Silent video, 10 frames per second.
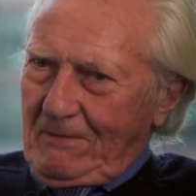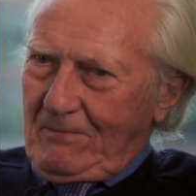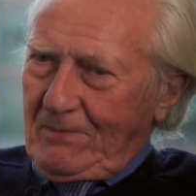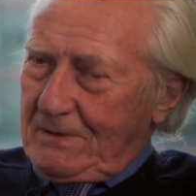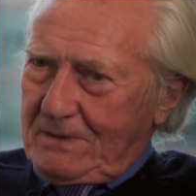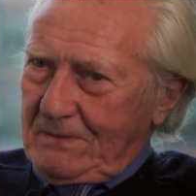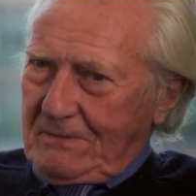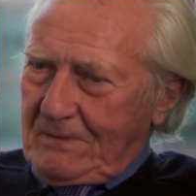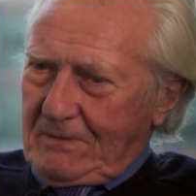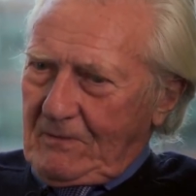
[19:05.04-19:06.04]
But
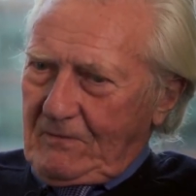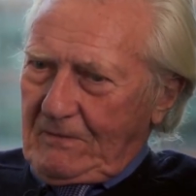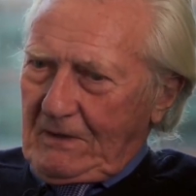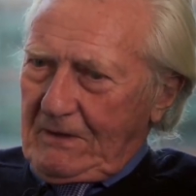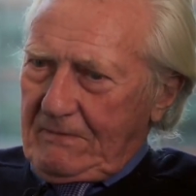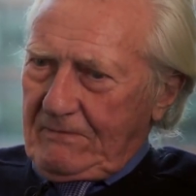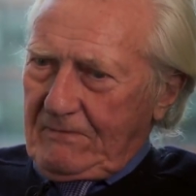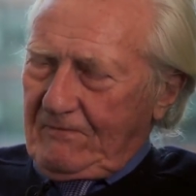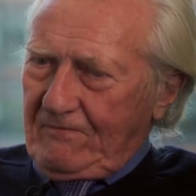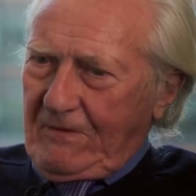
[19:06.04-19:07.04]
I
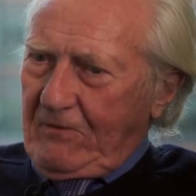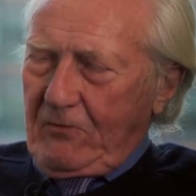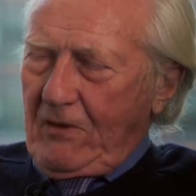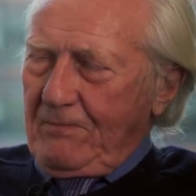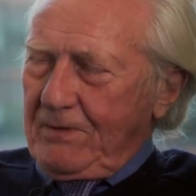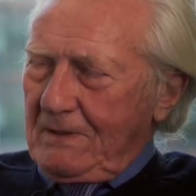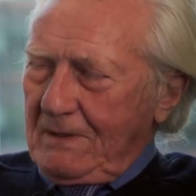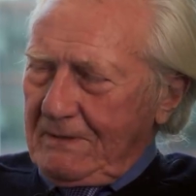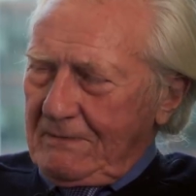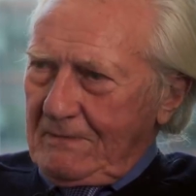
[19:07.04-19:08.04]
very
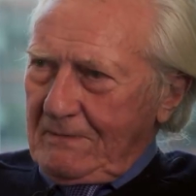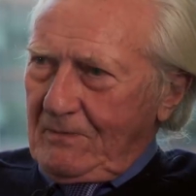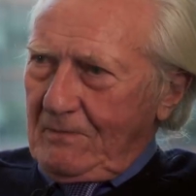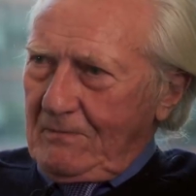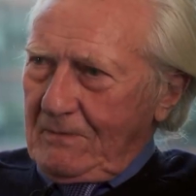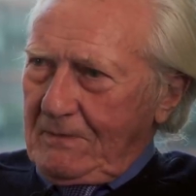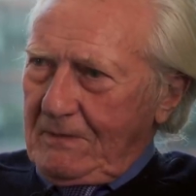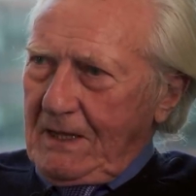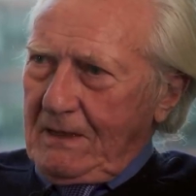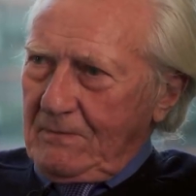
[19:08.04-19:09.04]
rapidly
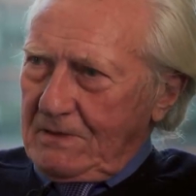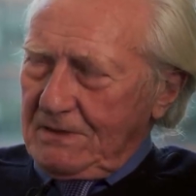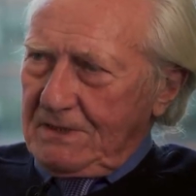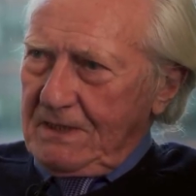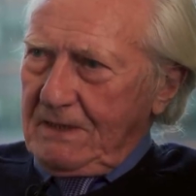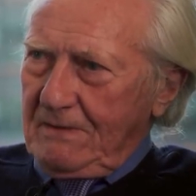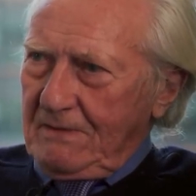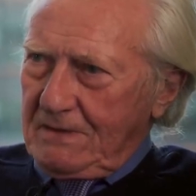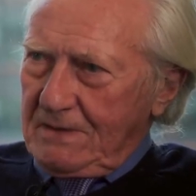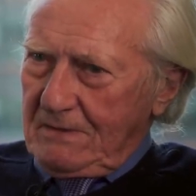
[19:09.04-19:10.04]
came to see
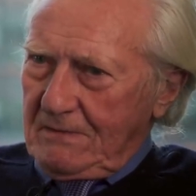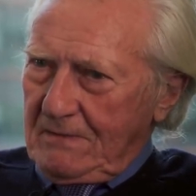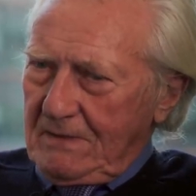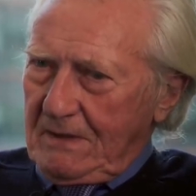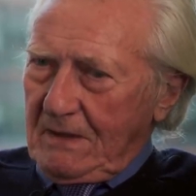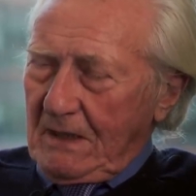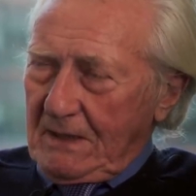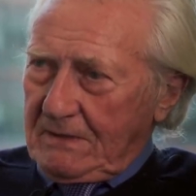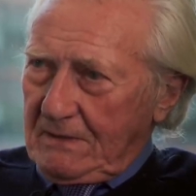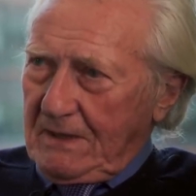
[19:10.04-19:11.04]
that
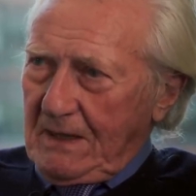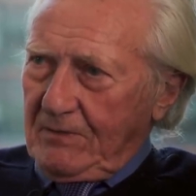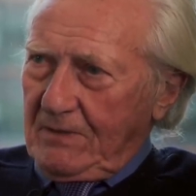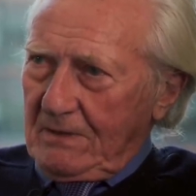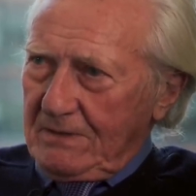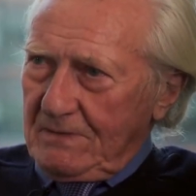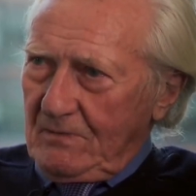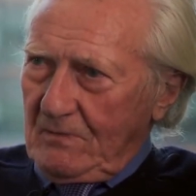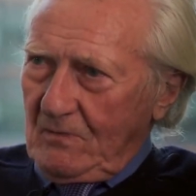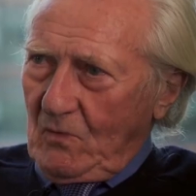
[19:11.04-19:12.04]
enlightened
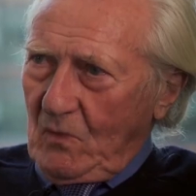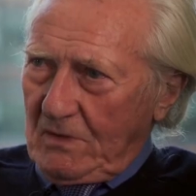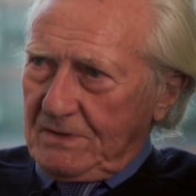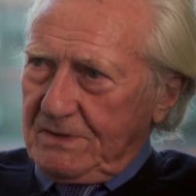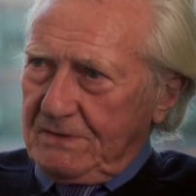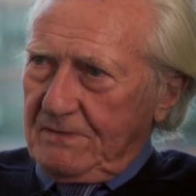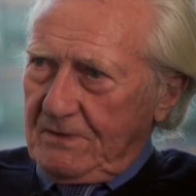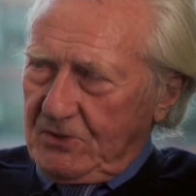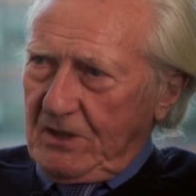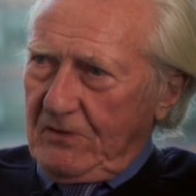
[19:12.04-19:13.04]
capitalism was
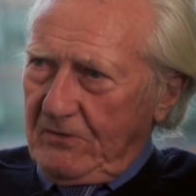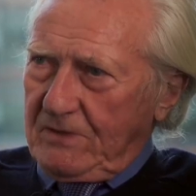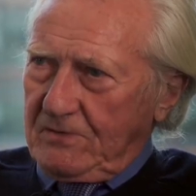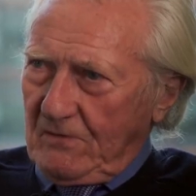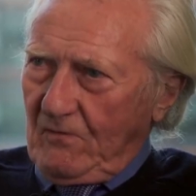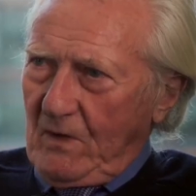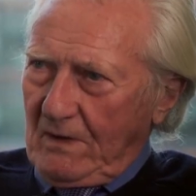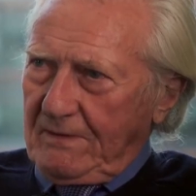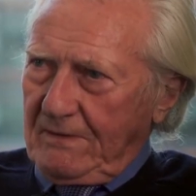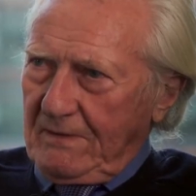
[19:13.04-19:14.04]
the generator of
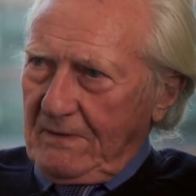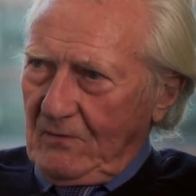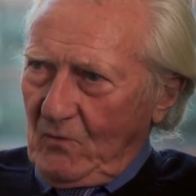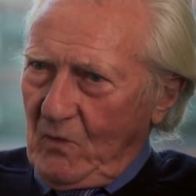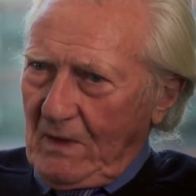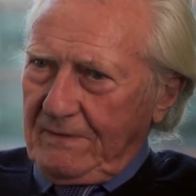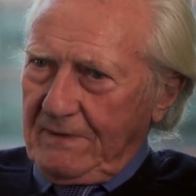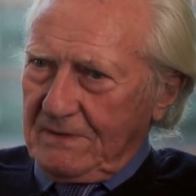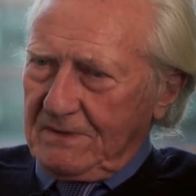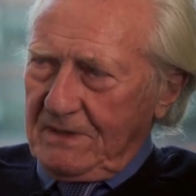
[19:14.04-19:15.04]
wealth, and
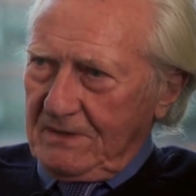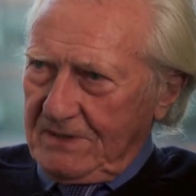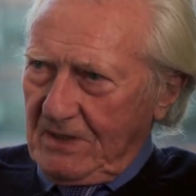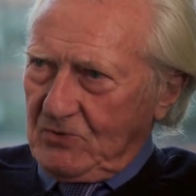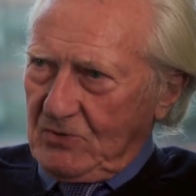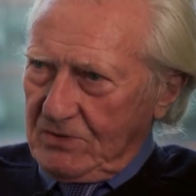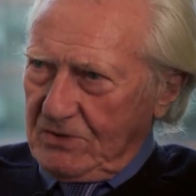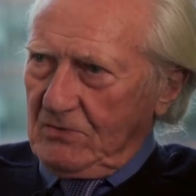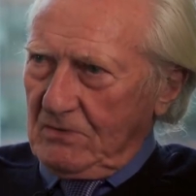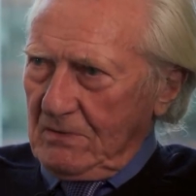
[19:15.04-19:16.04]
wealth is the essential
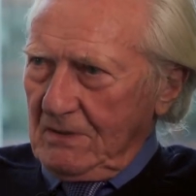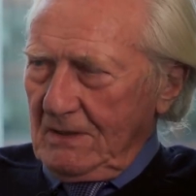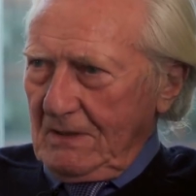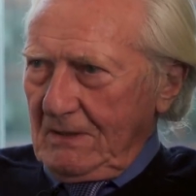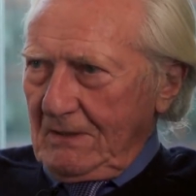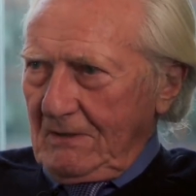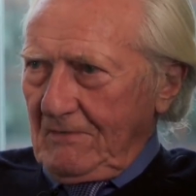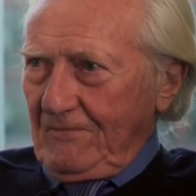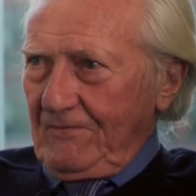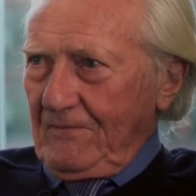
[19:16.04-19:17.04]
tool
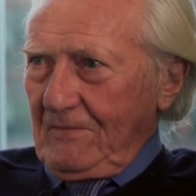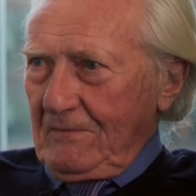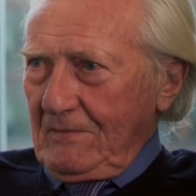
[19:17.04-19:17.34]
of